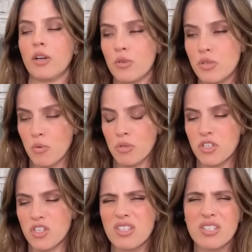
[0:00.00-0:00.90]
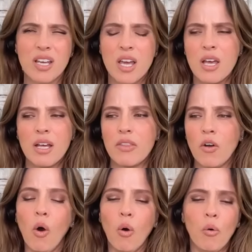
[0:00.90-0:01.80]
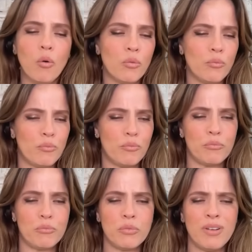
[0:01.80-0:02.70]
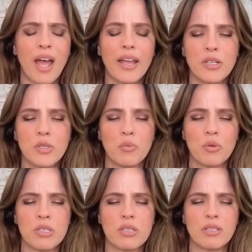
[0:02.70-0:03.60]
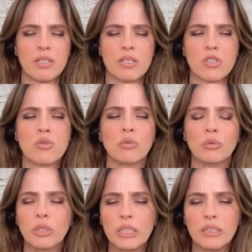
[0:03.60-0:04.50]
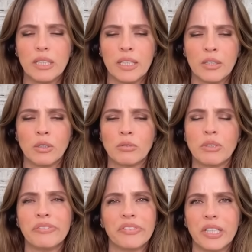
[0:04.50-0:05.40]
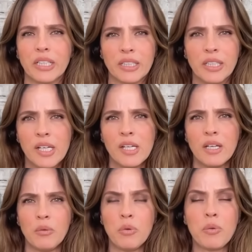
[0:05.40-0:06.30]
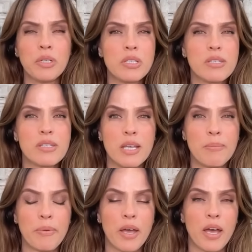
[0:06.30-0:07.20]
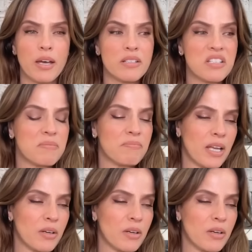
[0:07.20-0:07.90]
So it was just the whole night was surreal and horrific. We went to sleep at, I